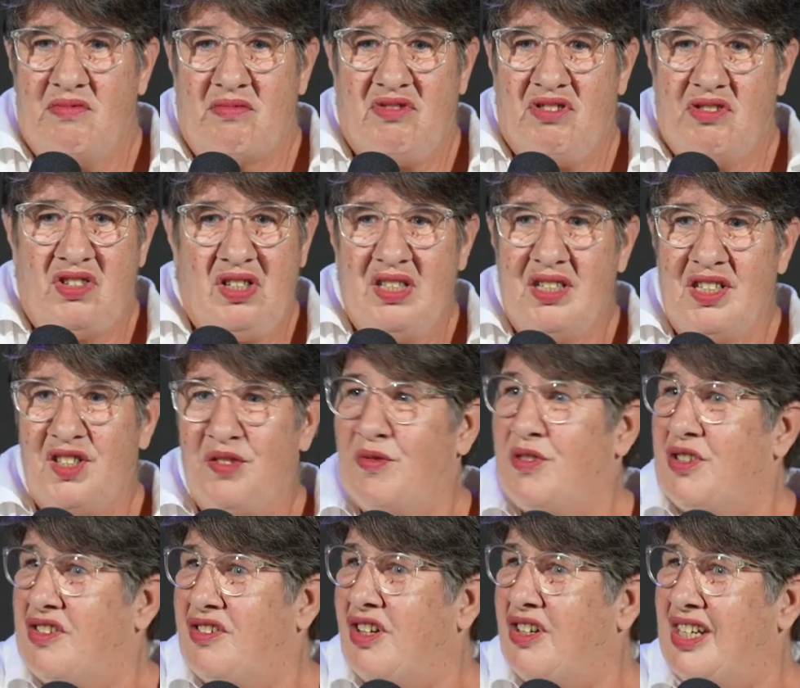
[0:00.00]
Jesus
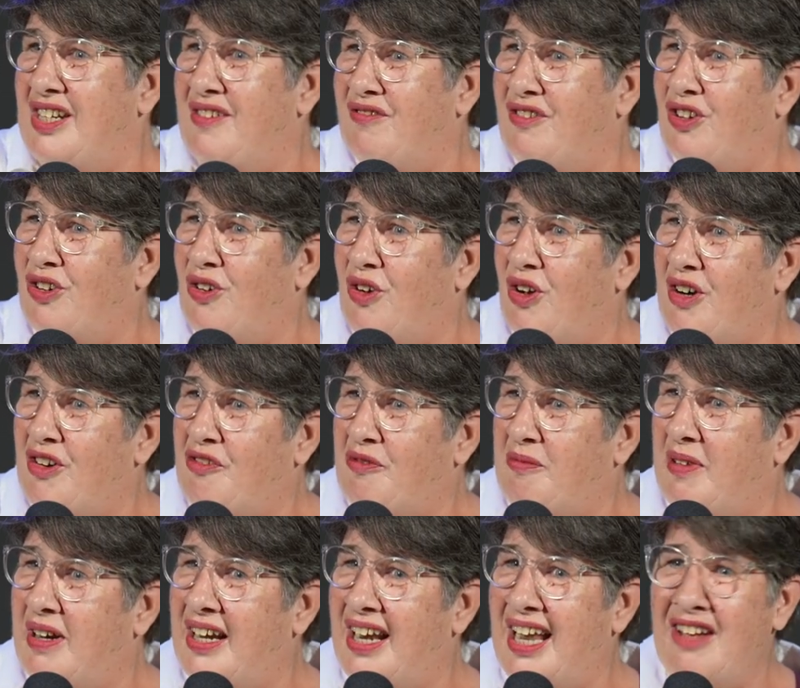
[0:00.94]
was not even the Lord
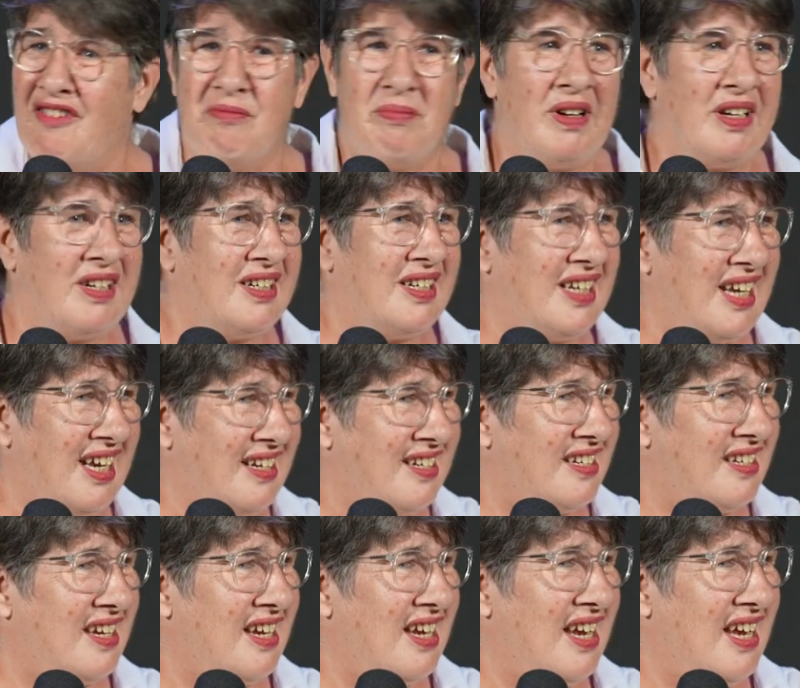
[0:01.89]
of my life, but
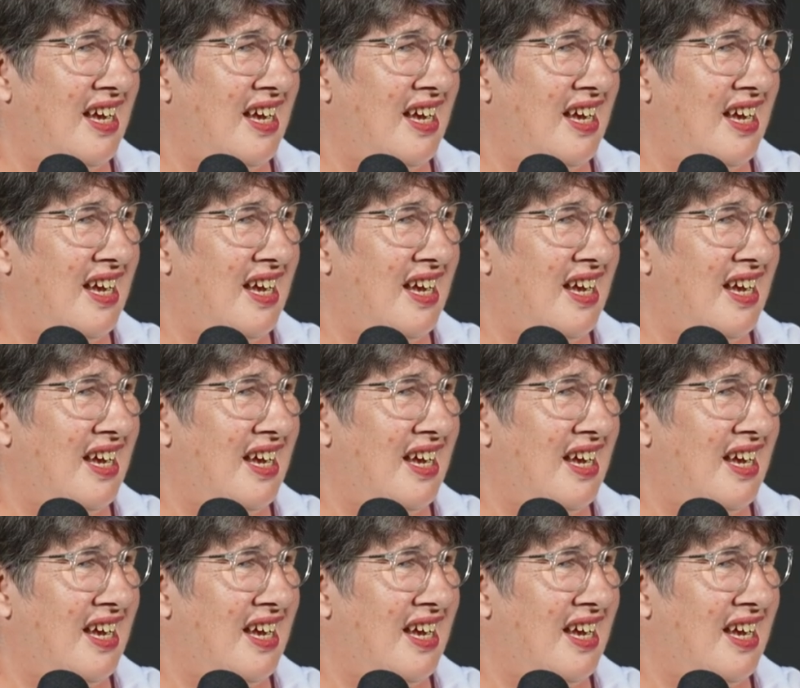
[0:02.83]
that